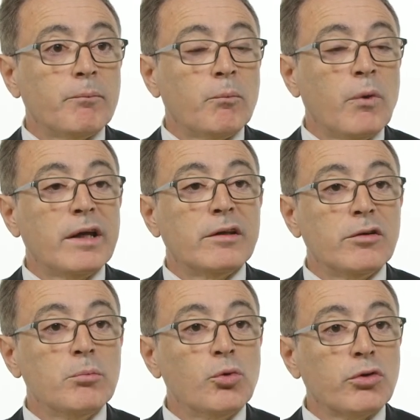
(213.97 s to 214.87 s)

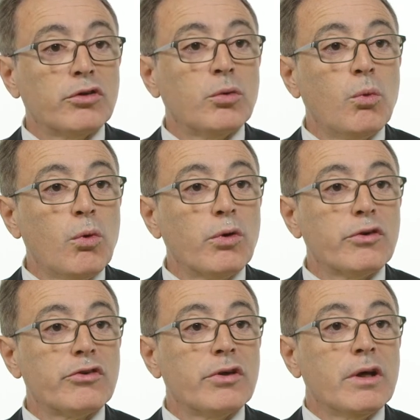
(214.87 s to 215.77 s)
weighted more
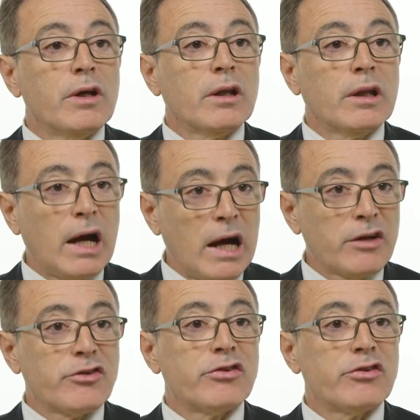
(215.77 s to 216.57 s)
towards large